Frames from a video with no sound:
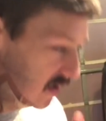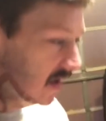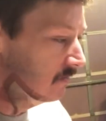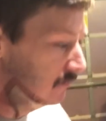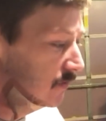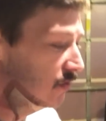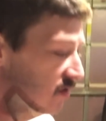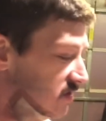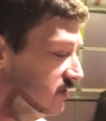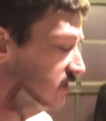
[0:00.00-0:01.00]
have a few
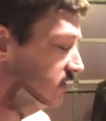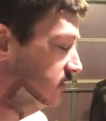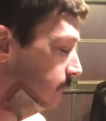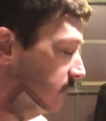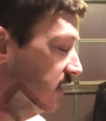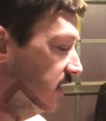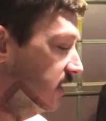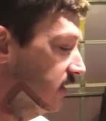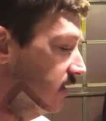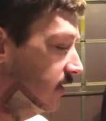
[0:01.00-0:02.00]
questions, and
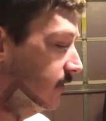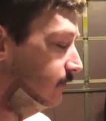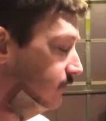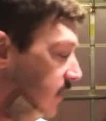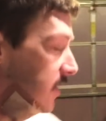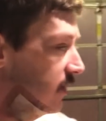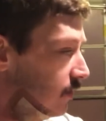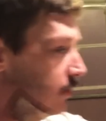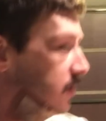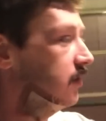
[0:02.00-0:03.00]
I don't know, we'll
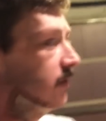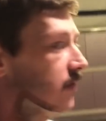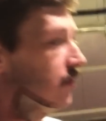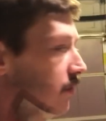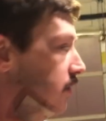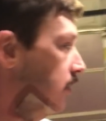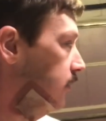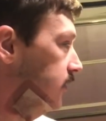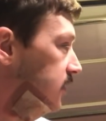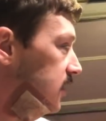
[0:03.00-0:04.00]
go over
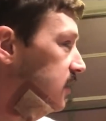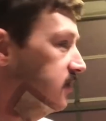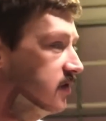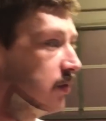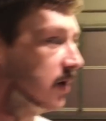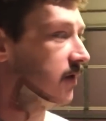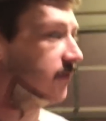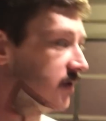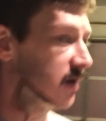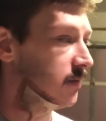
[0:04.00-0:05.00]
it then. There's no way I'll
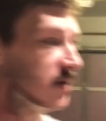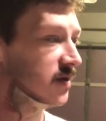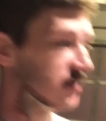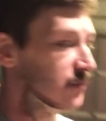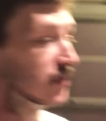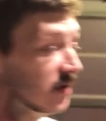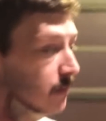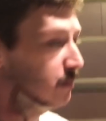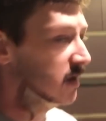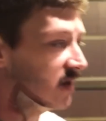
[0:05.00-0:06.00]
forget it because I'm really
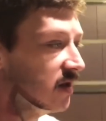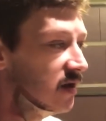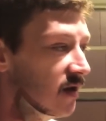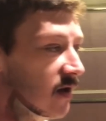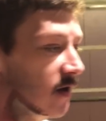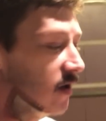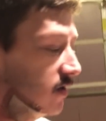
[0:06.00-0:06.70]
picky on